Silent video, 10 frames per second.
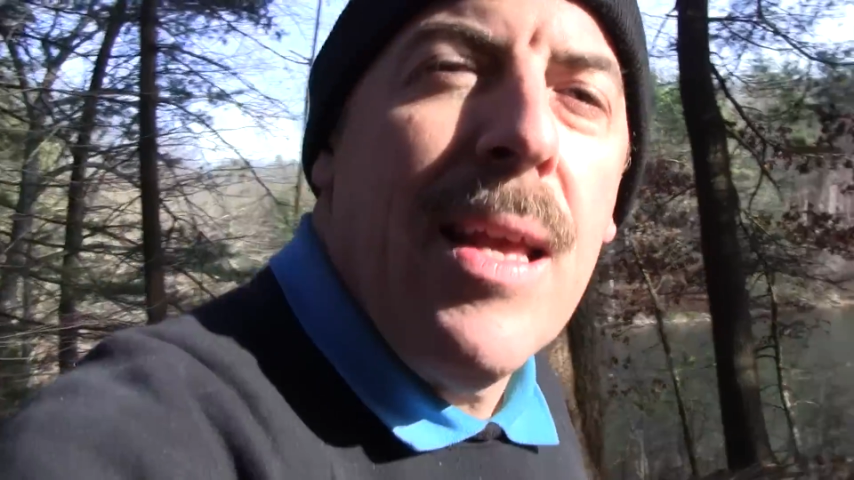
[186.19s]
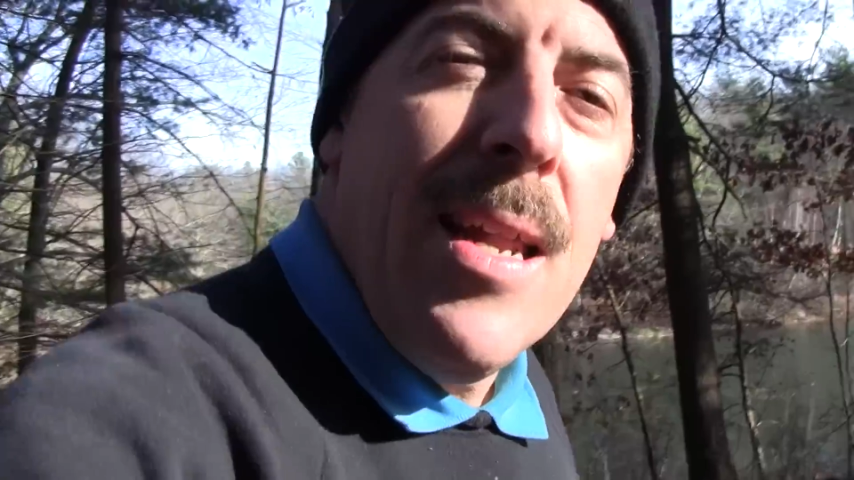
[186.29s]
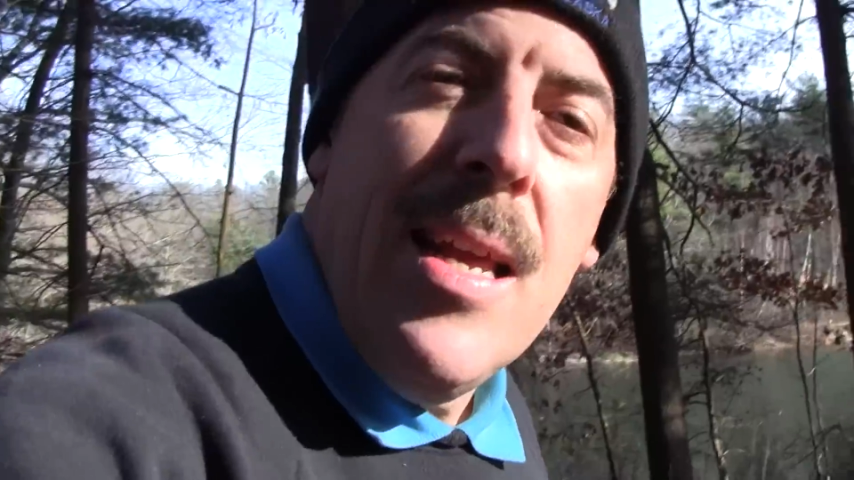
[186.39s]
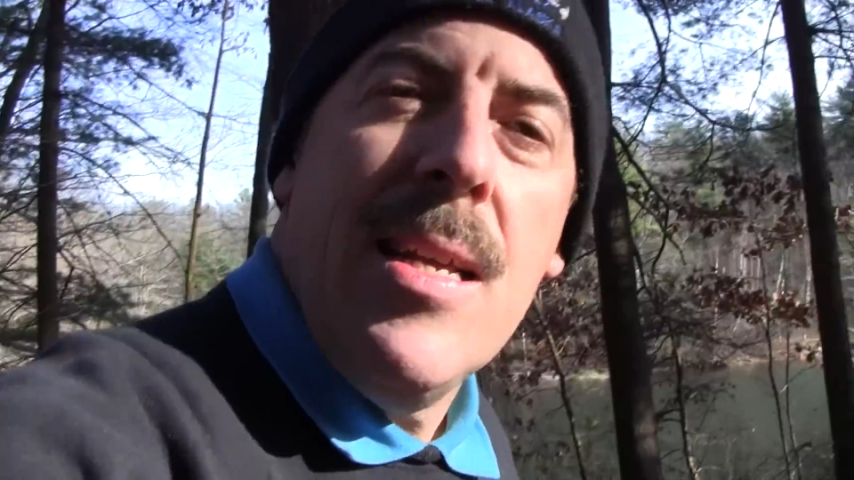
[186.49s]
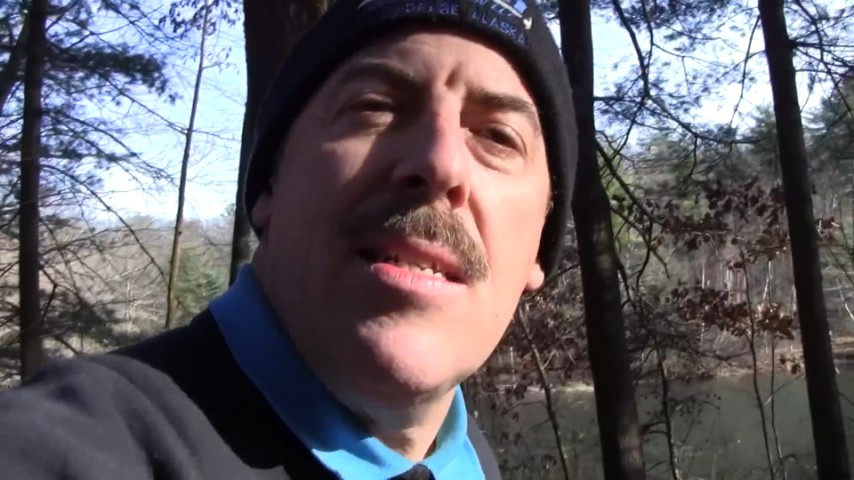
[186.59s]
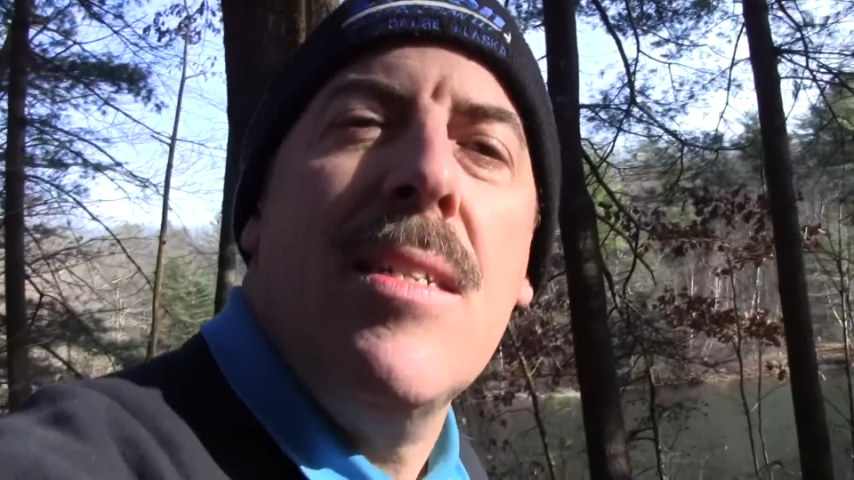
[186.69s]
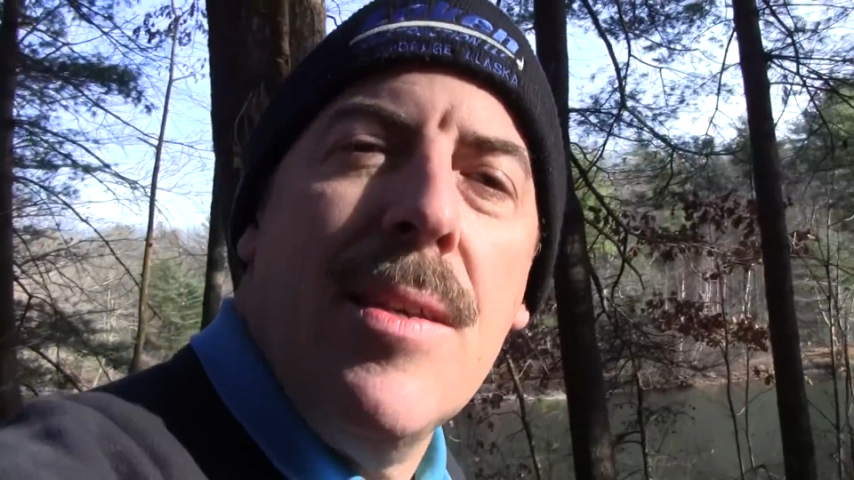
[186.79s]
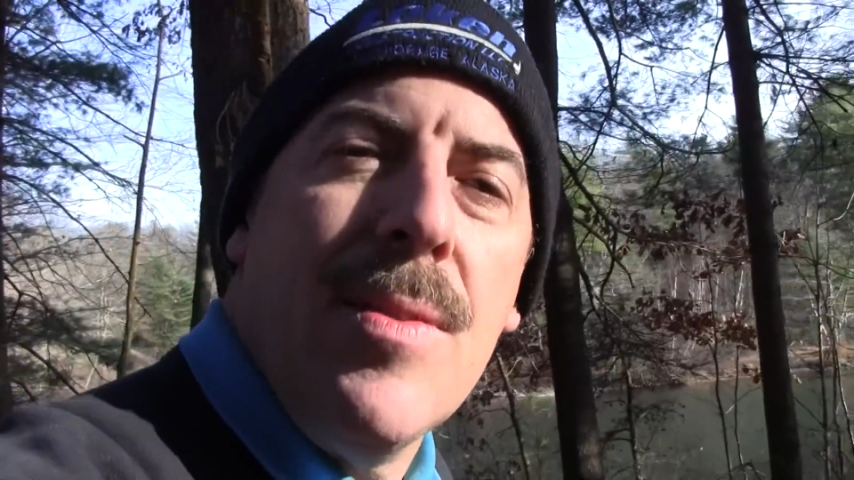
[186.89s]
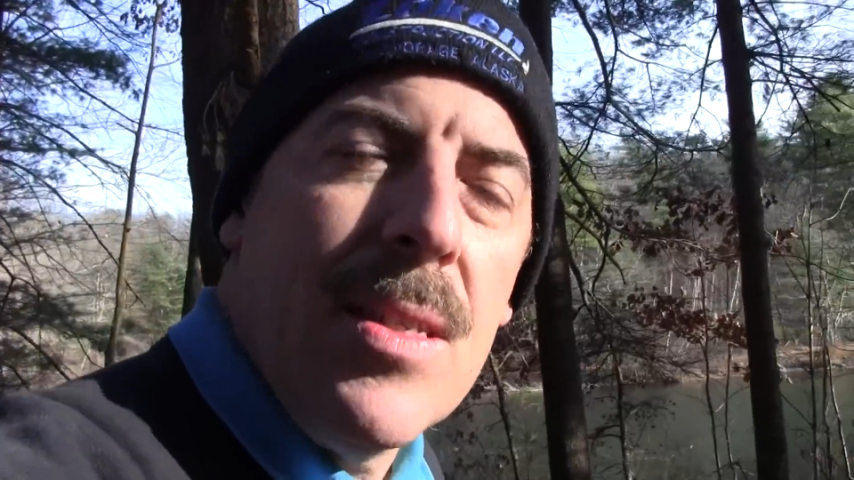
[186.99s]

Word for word: in his civil